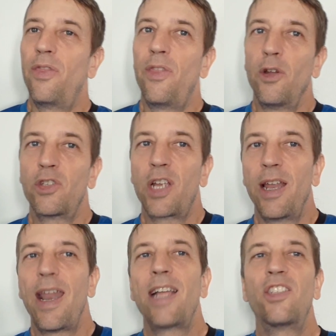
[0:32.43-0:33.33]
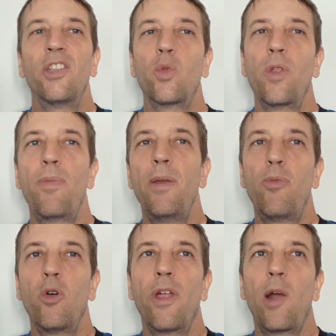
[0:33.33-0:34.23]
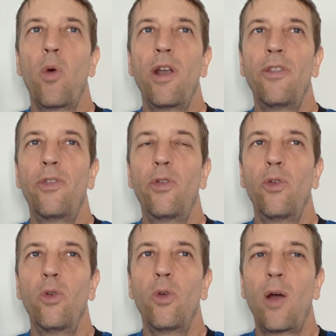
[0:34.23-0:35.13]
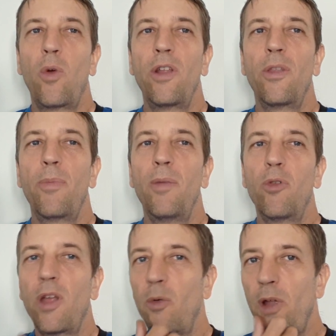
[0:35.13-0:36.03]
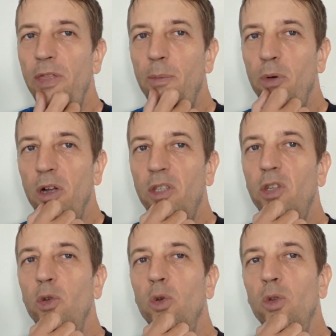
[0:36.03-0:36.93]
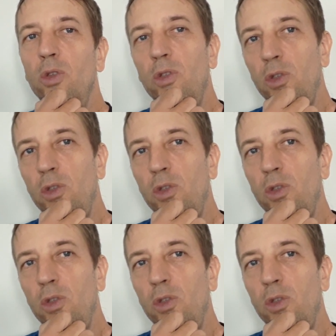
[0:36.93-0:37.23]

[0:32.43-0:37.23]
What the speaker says: There's connections with people that I wanted the people that read the book to